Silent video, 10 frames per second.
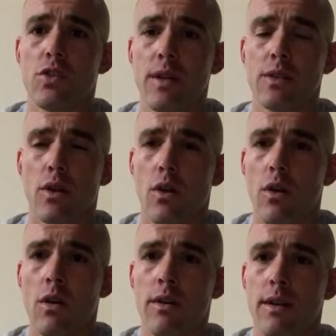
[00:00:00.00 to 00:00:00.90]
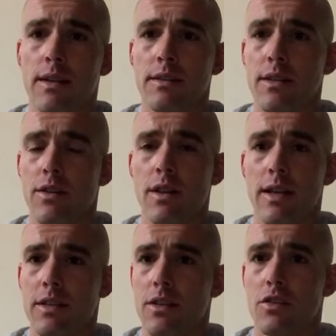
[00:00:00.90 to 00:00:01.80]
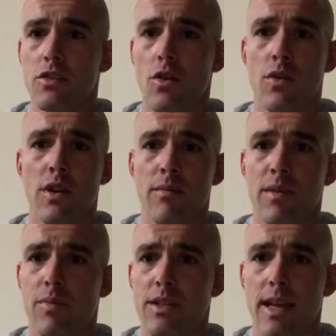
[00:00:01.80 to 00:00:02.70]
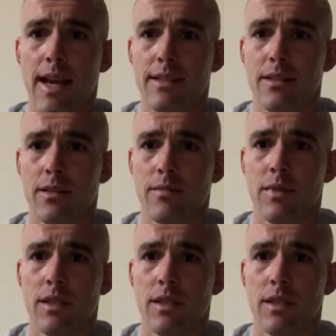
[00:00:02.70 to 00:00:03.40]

drinks are is they're like there's sodium and potassium.